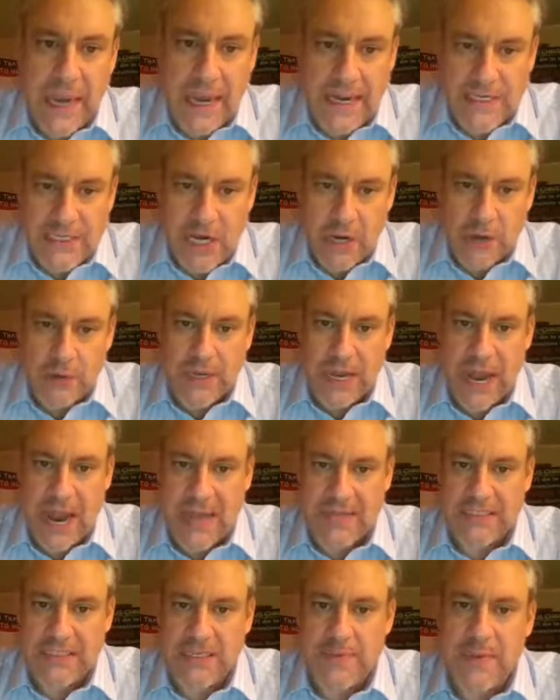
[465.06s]
and shall
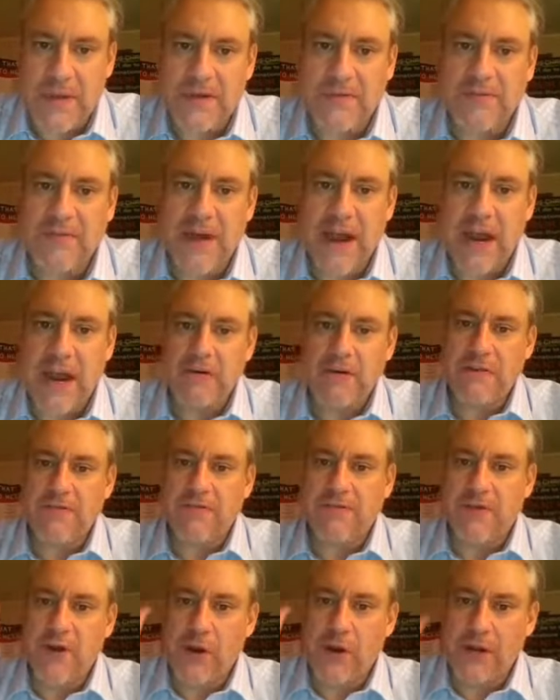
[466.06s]
cast them in a fiery
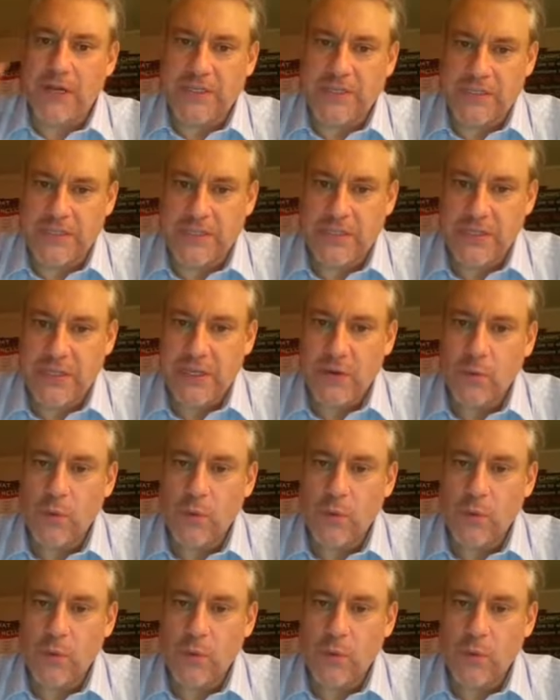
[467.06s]
furnace,